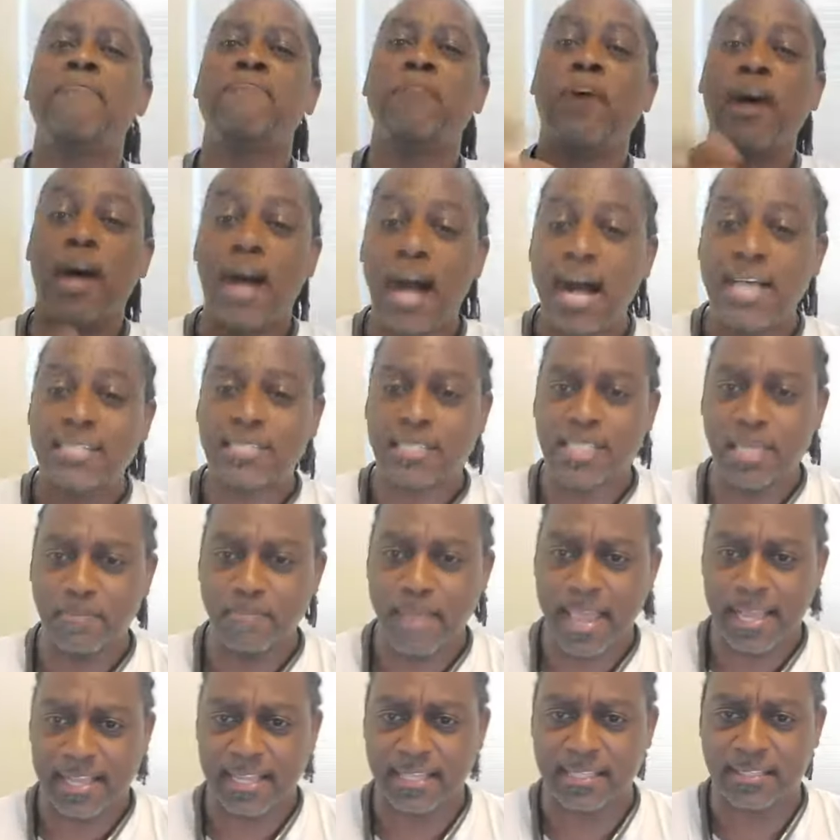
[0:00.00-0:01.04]
for us to
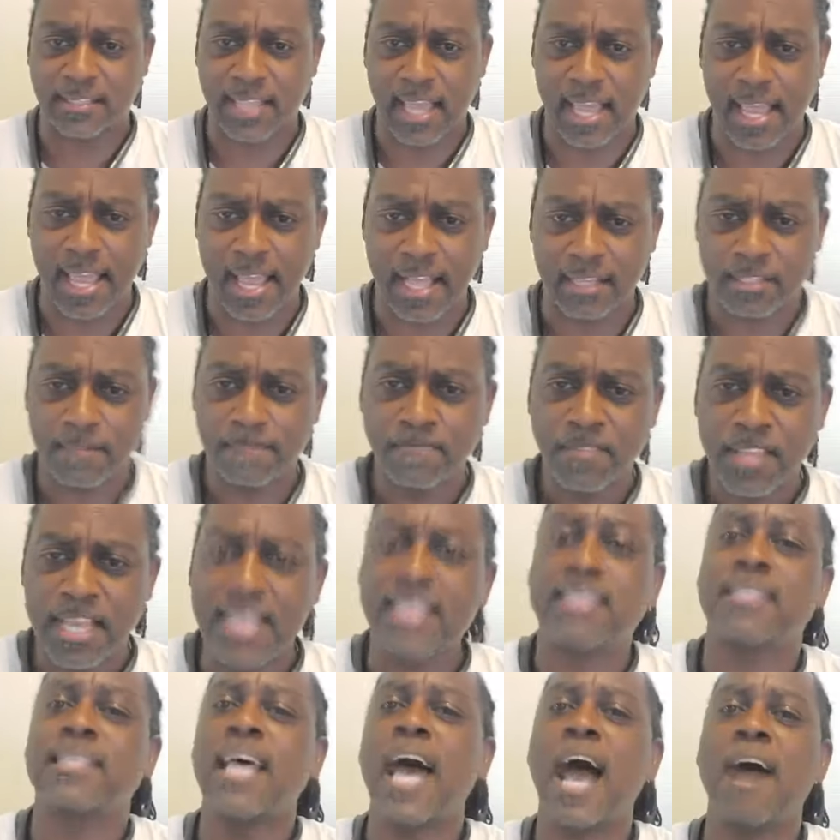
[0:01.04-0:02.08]
make a stance.
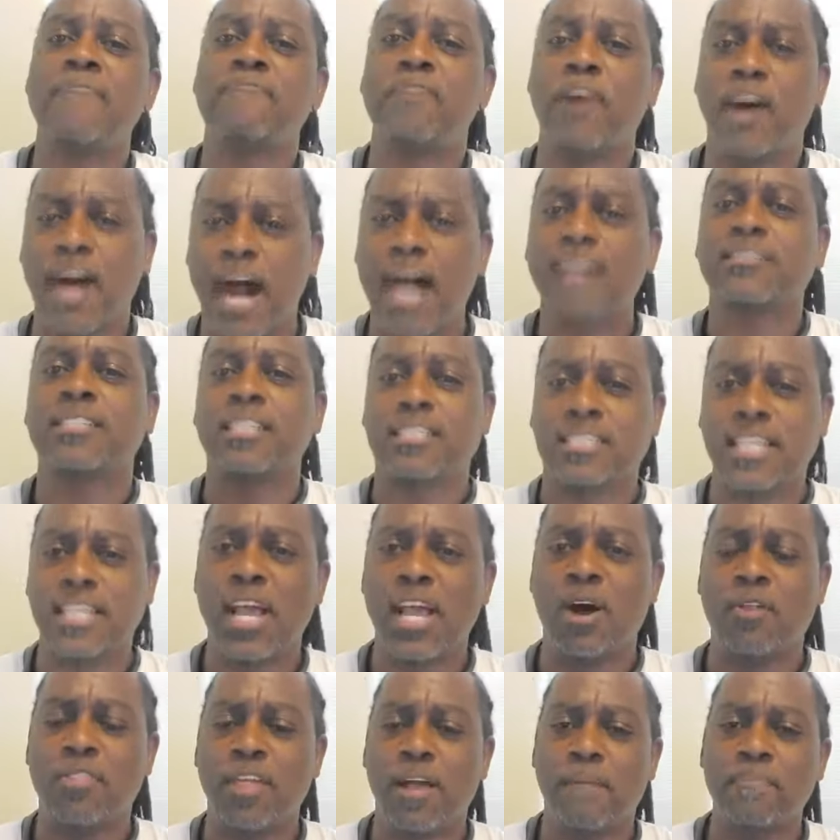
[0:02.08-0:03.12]
It's time for us to
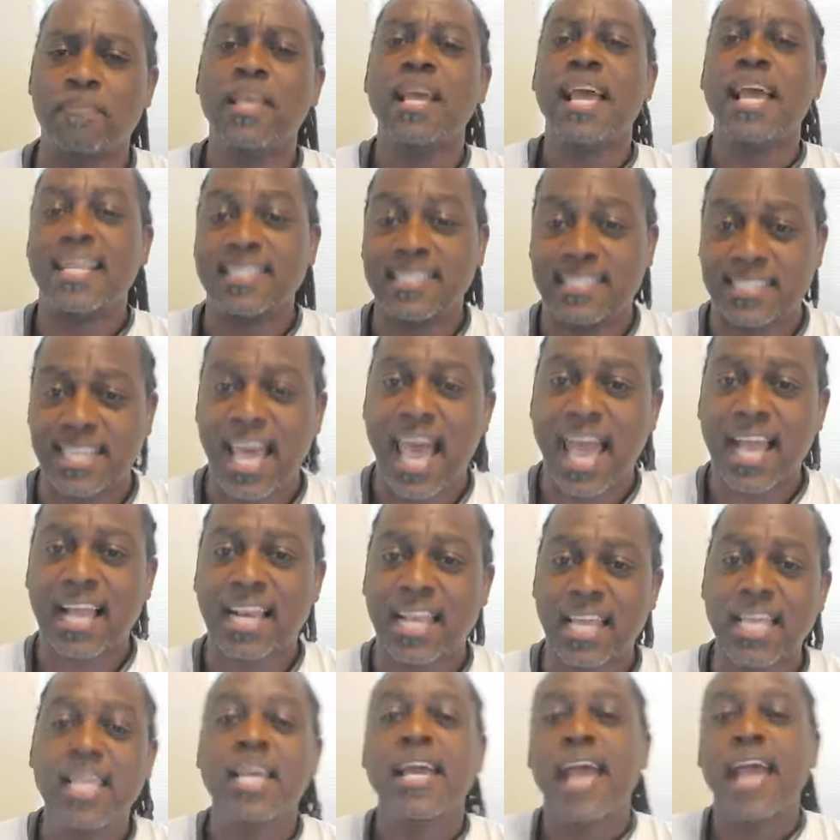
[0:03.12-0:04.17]
tell them
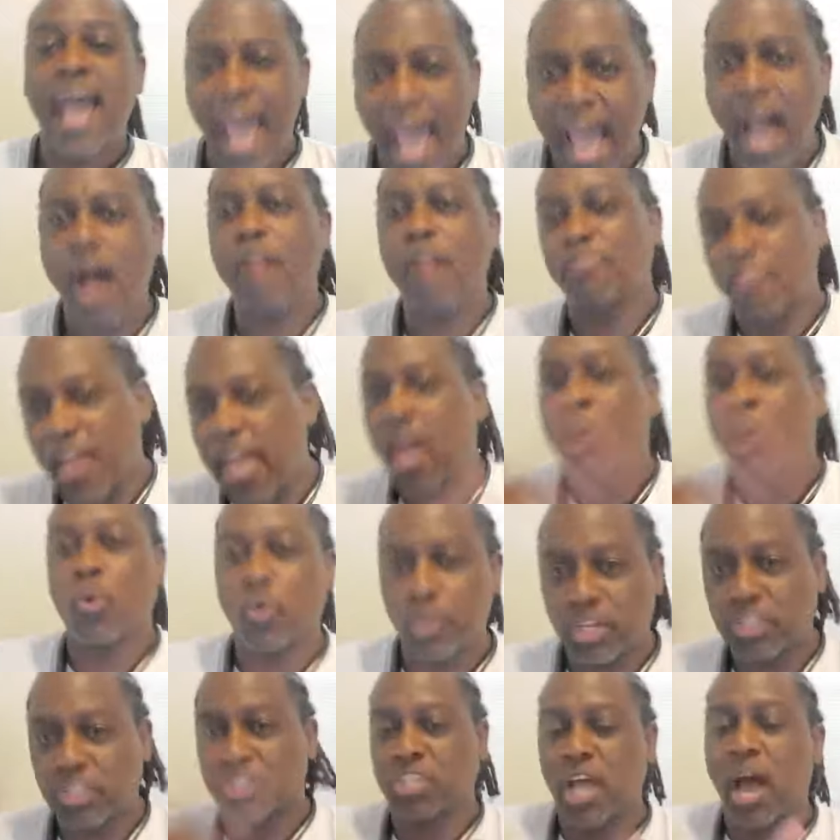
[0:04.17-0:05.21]
exactly how they're going
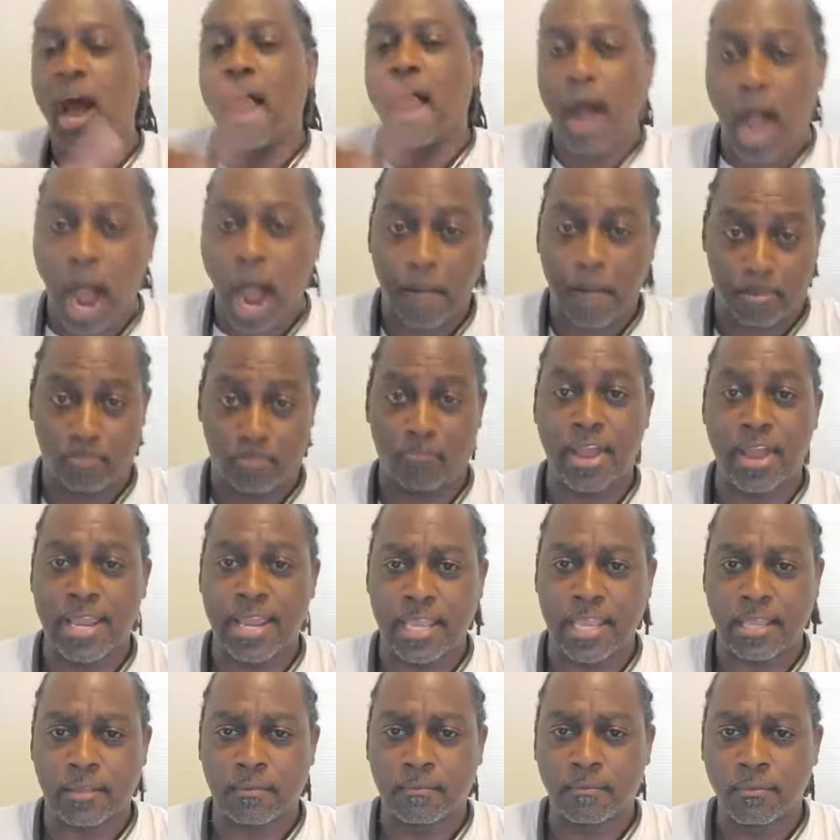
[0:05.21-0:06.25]
to start operating.